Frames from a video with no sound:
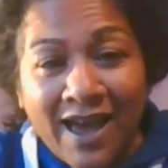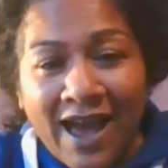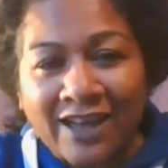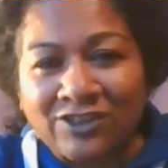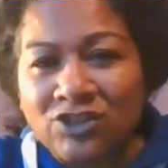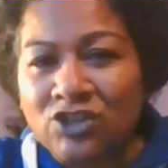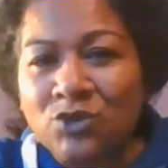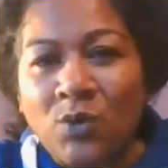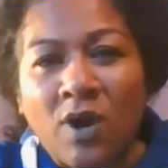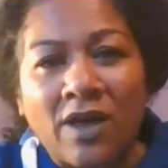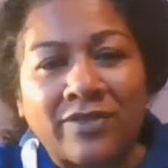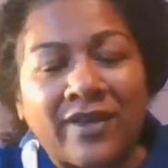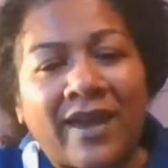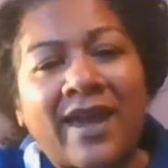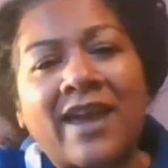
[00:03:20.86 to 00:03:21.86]
and you are
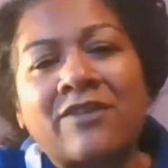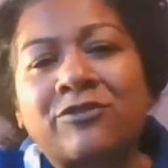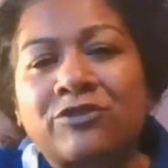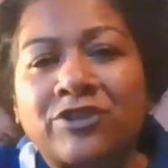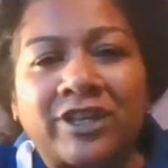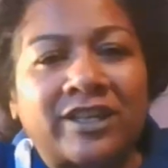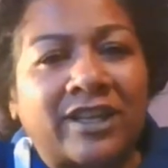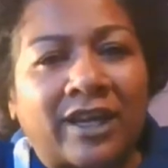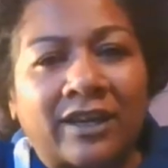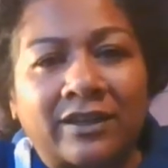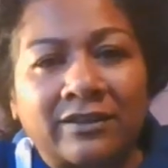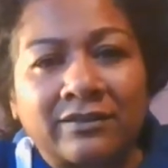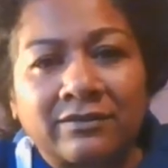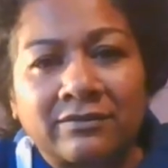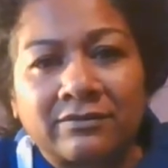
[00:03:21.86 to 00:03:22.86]
their everything
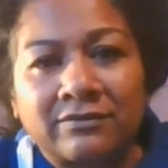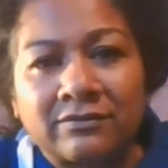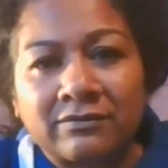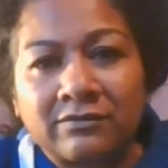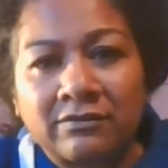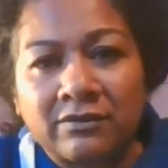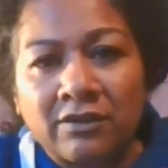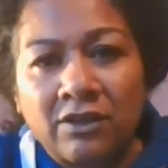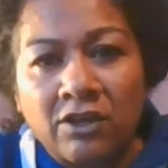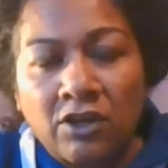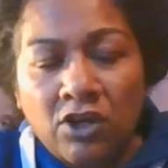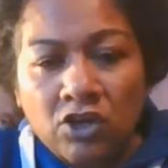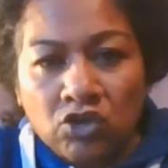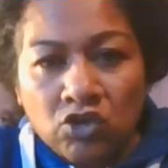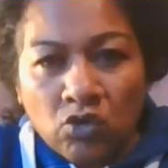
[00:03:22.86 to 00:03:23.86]

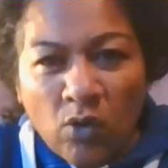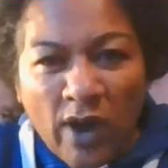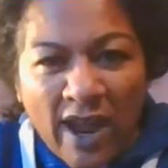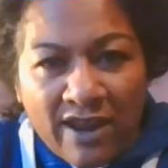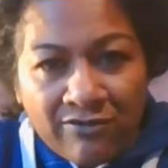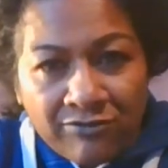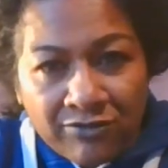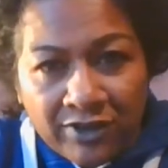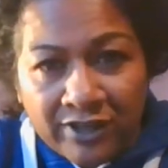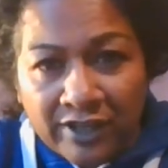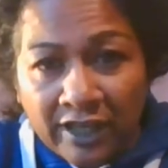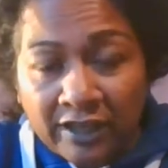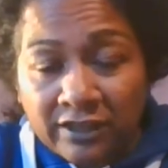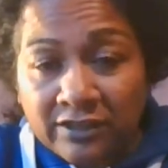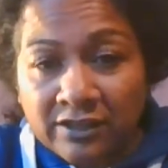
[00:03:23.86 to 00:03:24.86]
you're
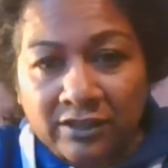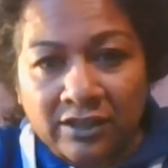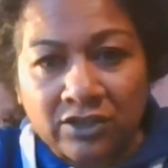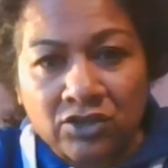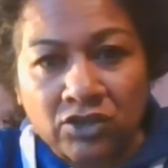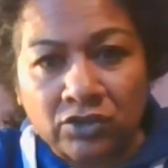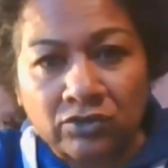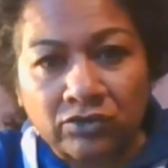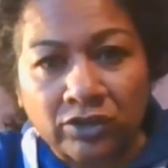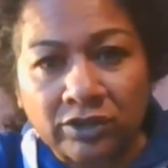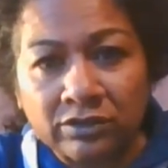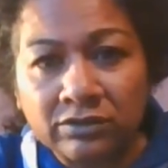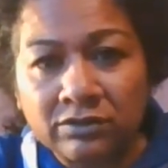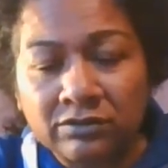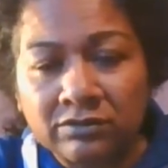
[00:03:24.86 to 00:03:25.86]
everything to these children